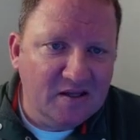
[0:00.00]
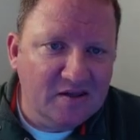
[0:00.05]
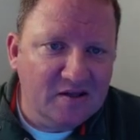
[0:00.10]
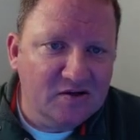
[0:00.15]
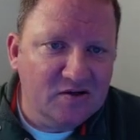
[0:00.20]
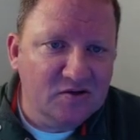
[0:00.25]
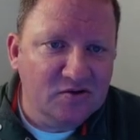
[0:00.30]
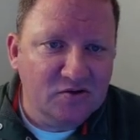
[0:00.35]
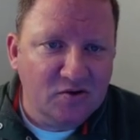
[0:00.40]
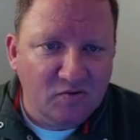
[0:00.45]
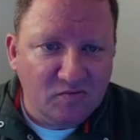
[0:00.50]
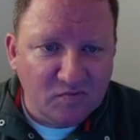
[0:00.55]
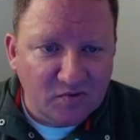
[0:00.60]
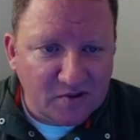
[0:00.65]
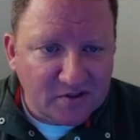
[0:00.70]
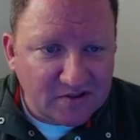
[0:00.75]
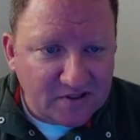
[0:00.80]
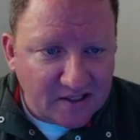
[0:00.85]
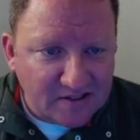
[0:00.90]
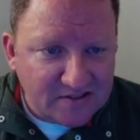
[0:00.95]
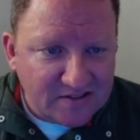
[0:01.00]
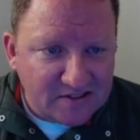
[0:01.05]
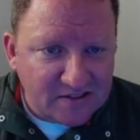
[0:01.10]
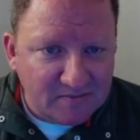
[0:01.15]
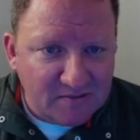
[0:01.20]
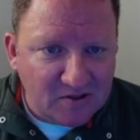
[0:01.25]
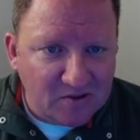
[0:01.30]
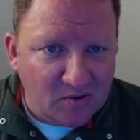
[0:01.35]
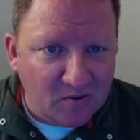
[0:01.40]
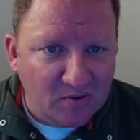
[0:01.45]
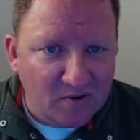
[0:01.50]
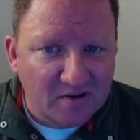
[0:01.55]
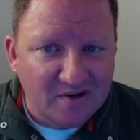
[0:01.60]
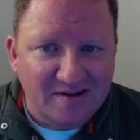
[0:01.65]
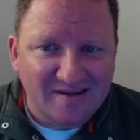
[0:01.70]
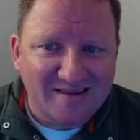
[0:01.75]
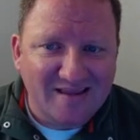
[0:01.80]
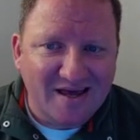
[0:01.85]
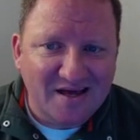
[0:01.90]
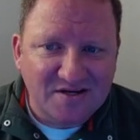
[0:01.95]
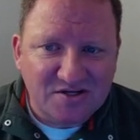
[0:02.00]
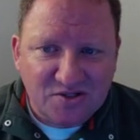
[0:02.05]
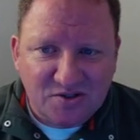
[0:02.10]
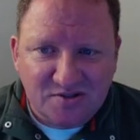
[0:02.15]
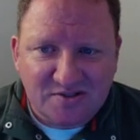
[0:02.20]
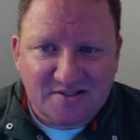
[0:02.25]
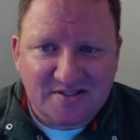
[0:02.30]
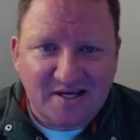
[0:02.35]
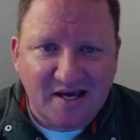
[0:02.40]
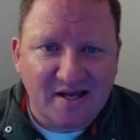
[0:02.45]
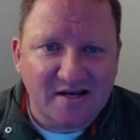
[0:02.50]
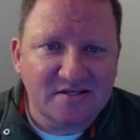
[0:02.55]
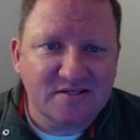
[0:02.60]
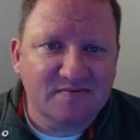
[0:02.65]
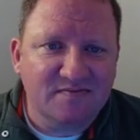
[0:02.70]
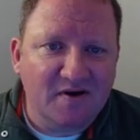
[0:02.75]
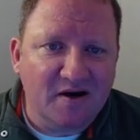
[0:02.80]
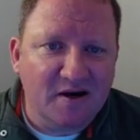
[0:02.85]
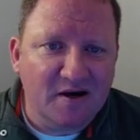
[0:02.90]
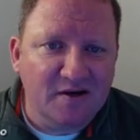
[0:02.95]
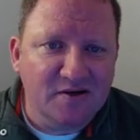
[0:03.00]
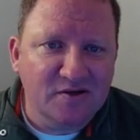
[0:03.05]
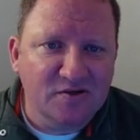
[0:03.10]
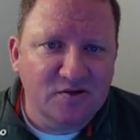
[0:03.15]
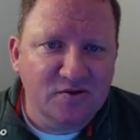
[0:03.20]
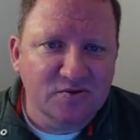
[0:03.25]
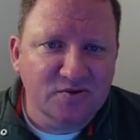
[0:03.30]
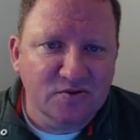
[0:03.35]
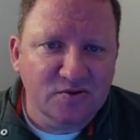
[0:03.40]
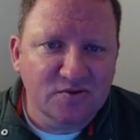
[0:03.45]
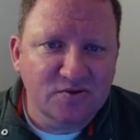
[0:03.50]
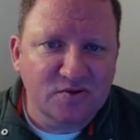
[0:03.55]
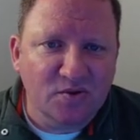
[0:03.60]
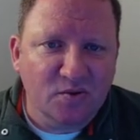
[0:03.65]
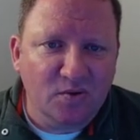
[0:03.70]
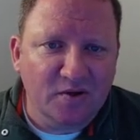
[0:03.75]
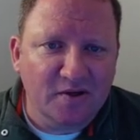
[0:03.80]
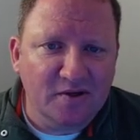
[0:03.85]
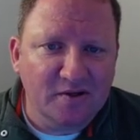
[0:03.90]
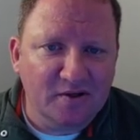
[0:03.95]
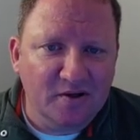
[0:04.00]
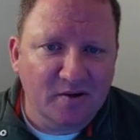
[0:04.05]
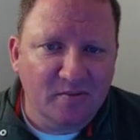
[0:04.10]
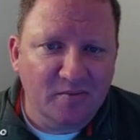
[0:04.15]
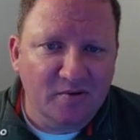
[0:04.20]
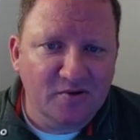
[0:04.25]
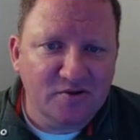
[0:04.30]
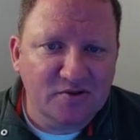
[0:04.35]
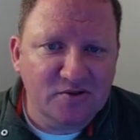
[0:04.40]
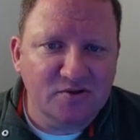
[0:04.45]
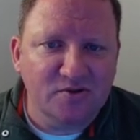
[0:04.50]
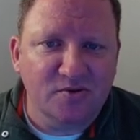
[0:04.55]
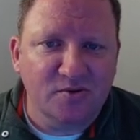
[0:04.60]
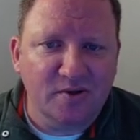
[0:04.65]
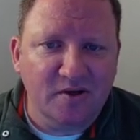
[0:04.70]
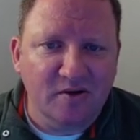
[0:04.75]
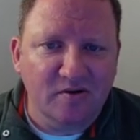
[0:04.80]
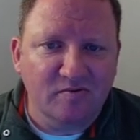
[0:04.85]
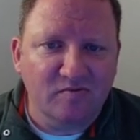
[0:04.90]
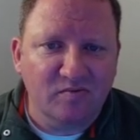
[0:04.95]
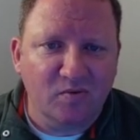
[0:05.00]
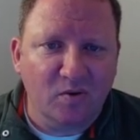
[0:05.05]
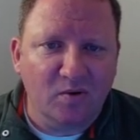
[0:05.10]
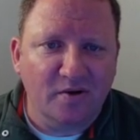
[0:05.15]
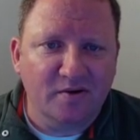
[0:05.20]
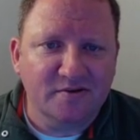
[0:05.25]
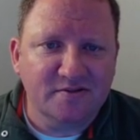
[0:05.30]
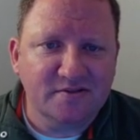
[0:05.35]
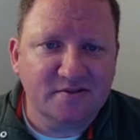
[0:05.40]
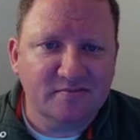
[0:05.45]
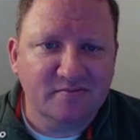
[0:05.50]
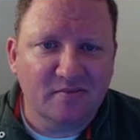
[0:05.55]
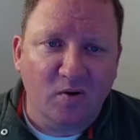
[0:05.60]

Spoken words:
And then don't forget that semicolon. And that should satisfy user story number 2 here for us.